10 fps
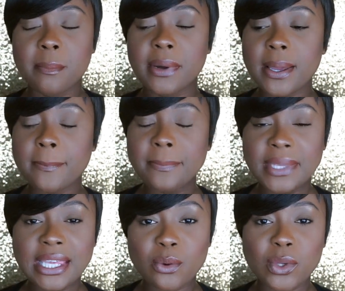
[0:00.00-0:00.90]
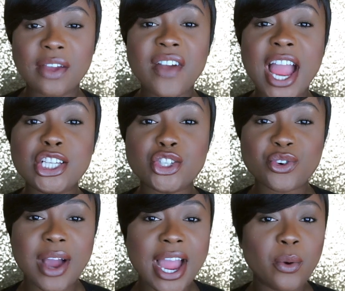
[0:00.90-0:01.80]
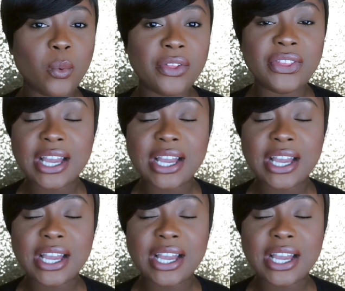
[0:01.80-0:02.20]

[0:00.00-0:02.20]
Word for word: but me, whenever I try one